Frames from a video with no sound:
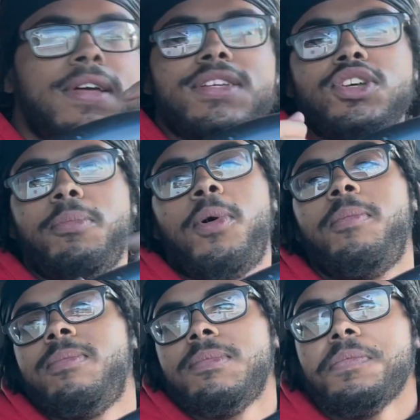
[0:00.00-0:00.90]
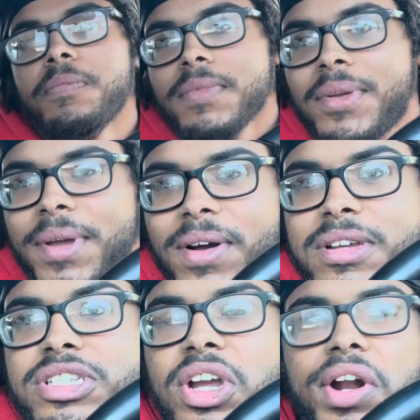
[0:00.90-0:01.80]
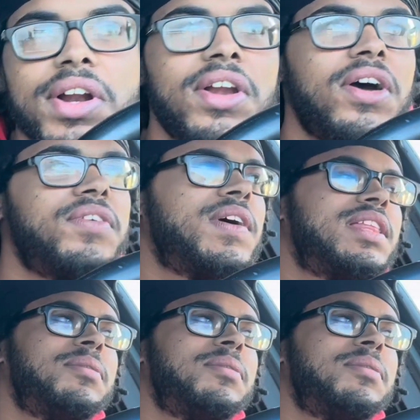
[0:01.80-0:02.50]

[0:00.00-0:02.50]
So, boom. We're going to start it off at the